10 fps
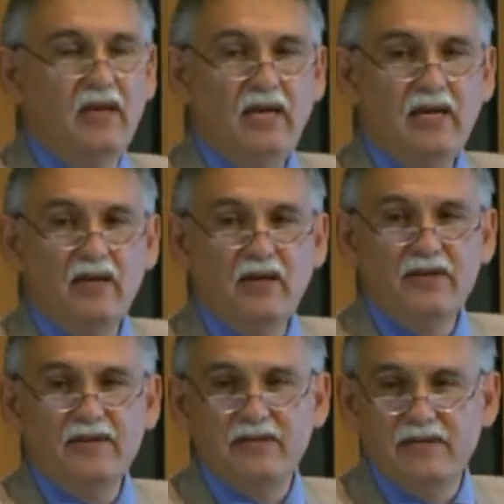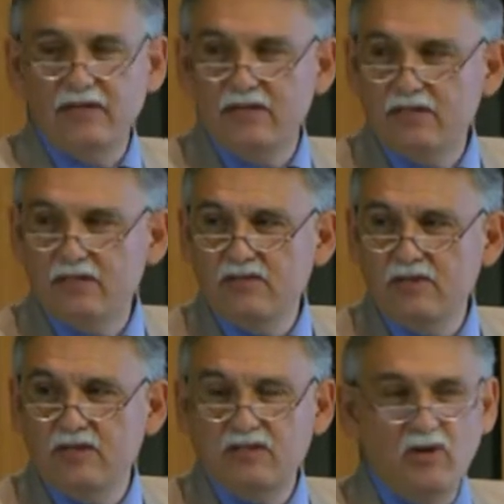in London. And this is
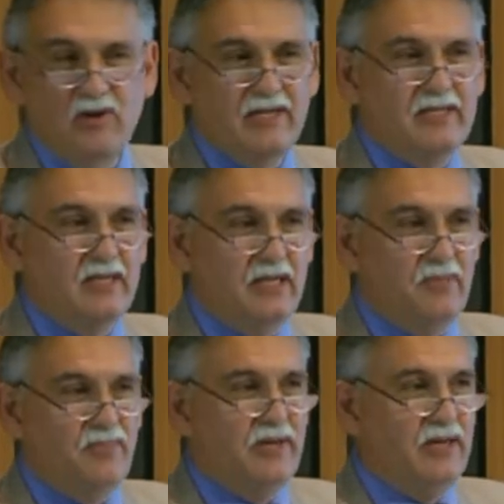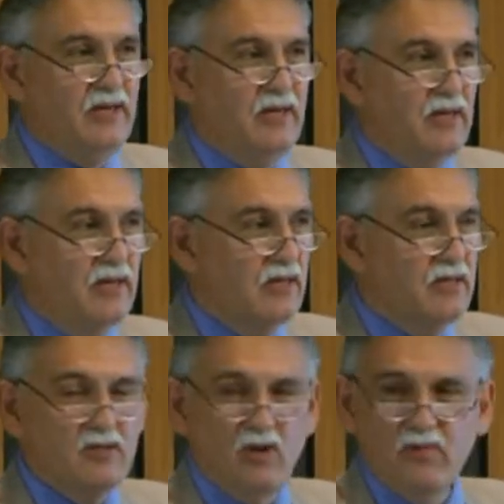really showing that GDP
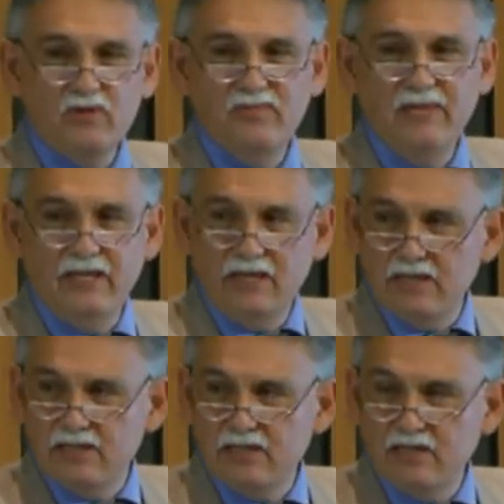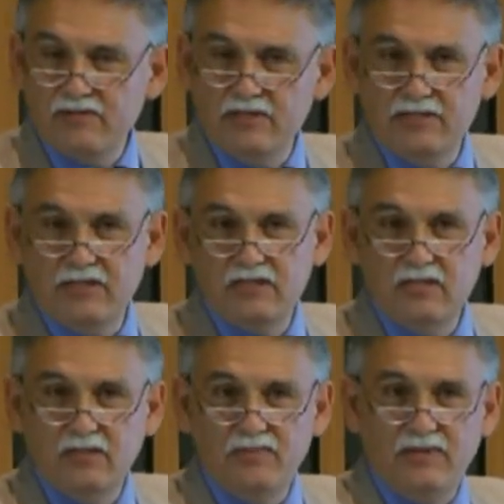is almost meaningless. Increasing
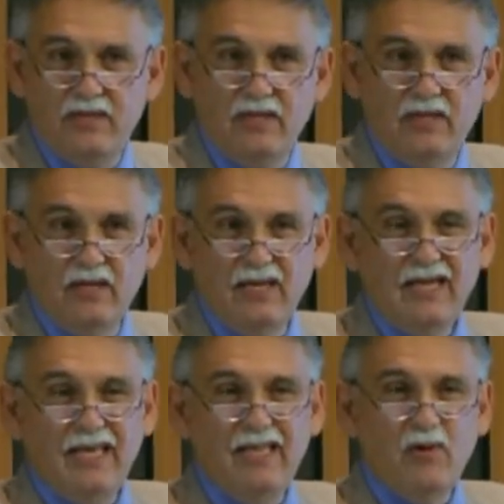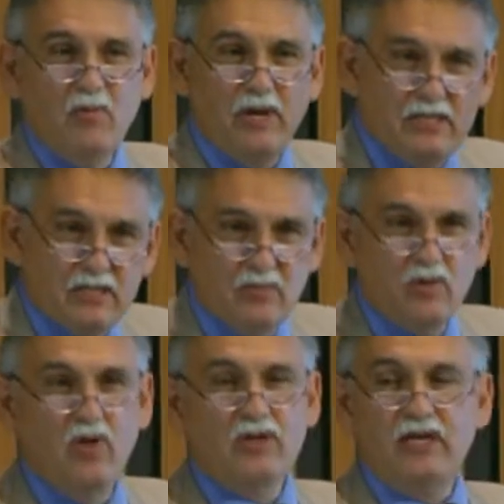GDP in the Western
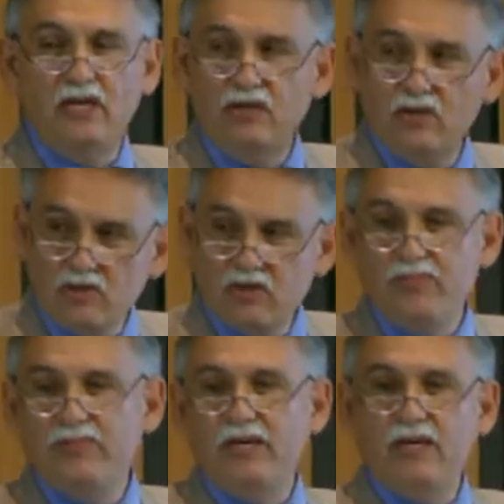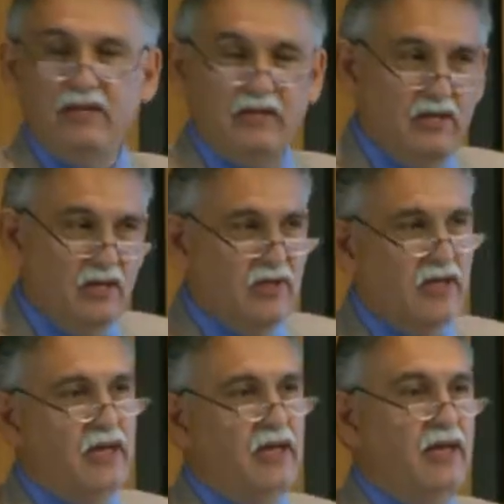world, in Europe, in the
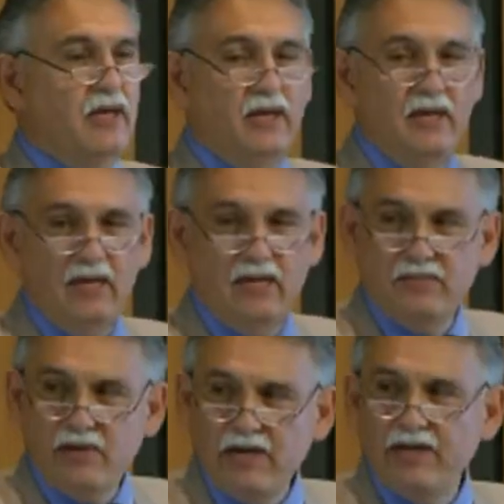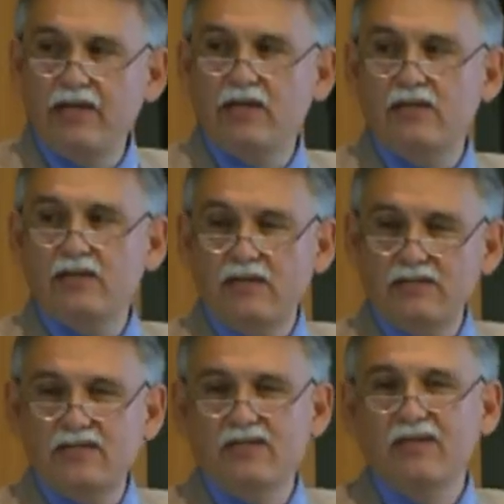UK, in America
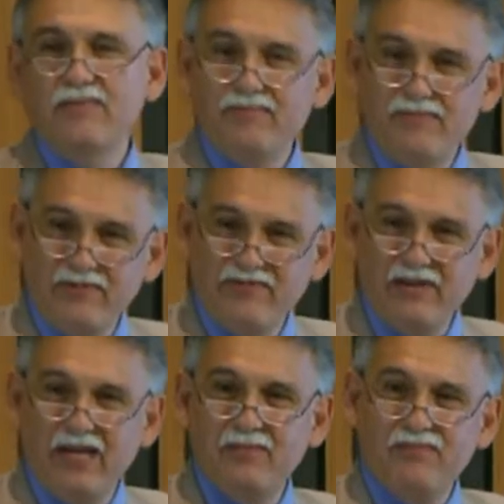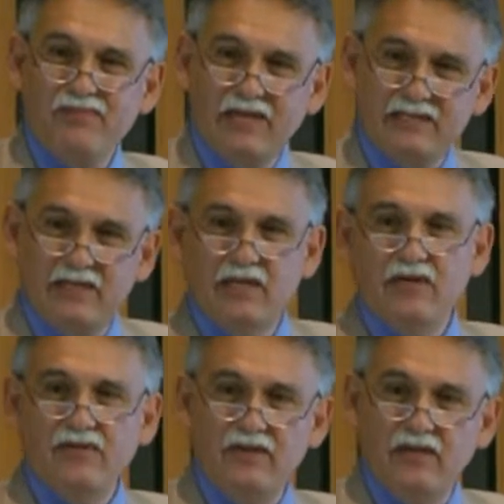doesn't provide better
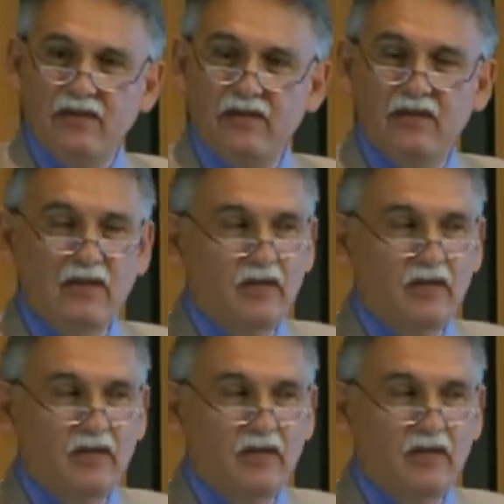healthcare.